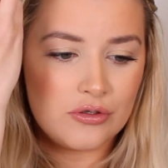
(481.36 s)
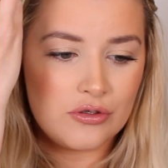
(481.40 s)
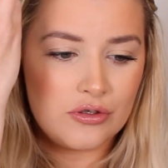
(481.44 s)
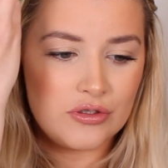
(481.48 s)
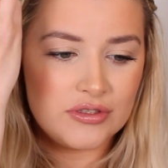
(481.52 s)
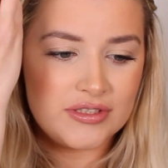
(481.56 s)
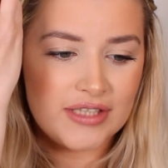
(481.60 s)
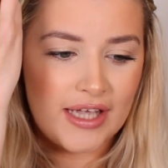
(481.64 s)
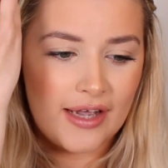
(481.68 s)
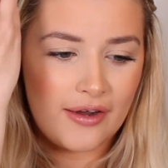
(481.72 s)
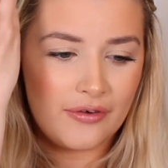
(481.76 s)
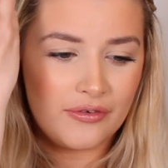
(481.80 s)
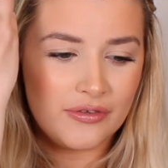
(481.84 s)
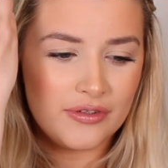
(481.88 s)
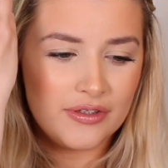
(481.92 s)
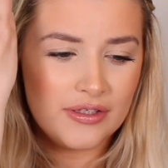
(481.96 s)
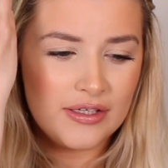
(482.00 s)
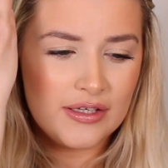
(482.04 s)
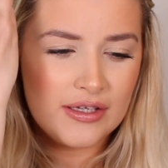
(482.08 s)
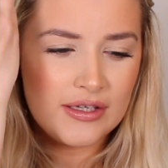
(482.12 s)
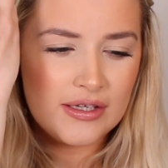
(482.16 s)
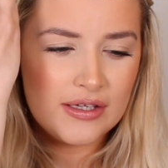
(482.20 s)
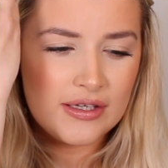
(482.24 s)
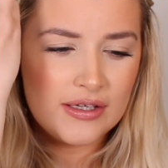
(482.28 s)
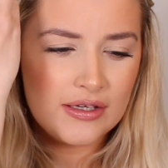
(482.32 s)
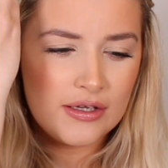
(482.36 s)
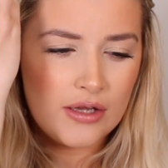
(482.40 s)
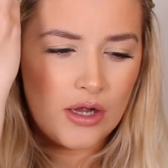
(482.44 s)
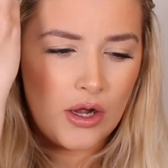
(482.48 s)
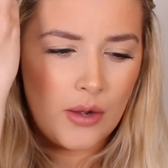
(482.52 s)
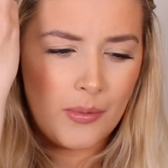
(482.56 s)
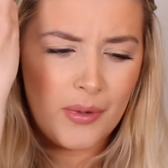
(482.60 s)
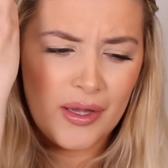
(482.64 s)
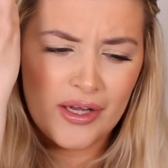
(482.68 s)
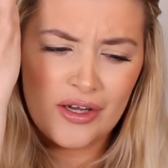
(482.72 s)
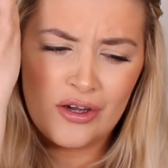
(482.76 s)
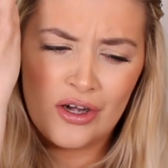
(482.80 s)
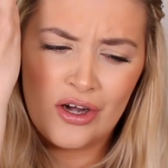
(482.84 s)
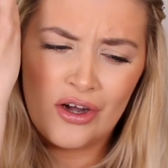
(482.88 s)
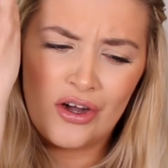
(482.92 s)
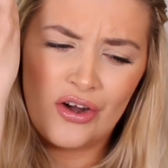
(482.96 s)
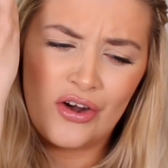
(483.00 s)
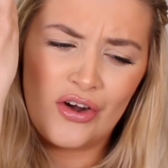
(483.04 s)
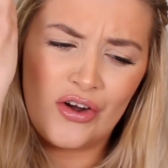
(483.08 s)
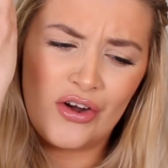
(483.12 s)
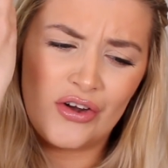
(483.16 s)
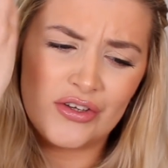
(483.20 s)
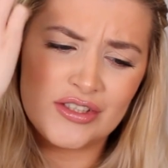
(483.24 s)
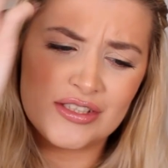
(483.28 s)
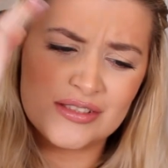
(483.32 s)
go down. Oh my god.
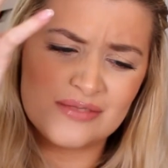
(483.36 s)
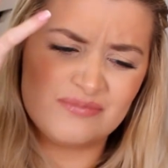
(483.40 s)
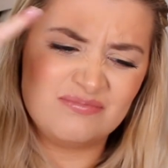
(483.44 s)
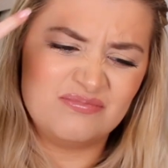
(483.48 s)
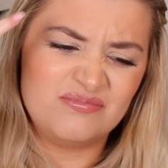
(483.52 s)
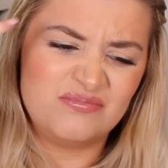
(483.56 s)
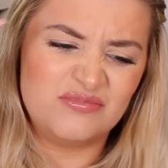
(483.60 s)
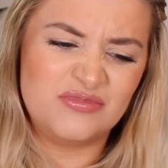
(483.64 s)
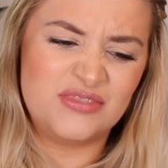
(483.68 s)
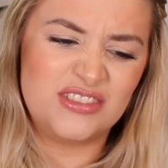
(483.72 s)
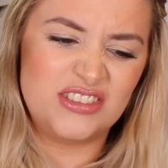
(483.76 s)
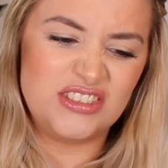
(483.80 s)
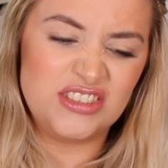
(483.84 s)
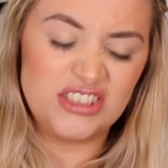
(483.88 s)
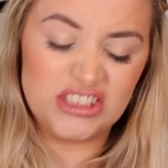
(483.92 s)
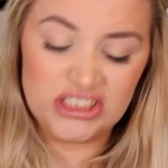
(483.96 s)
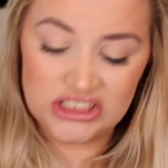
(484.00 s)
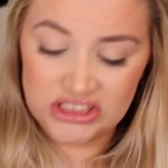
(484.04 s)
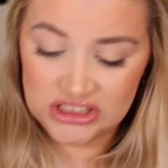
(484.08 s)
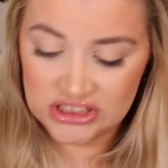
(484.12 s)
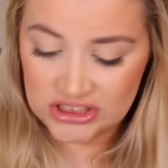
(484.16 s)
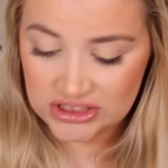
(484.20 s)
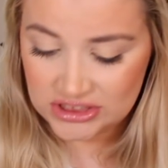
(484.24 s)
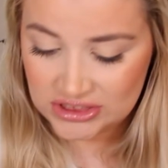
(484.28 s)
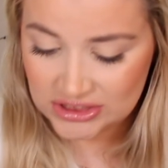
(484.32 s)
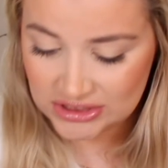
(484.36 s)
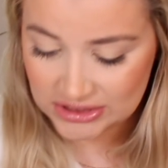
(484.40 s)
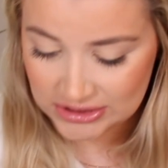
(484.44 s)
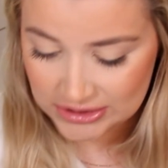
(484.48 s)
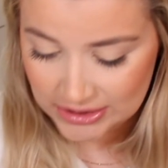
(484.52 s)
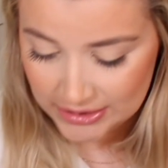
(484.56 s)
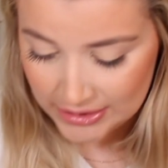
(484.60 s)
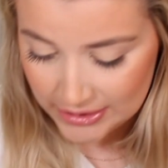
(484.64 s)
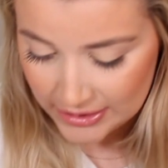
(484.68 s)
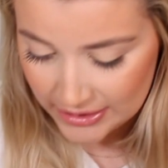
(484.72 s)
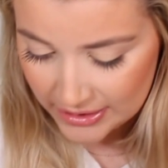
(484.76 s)
Oh,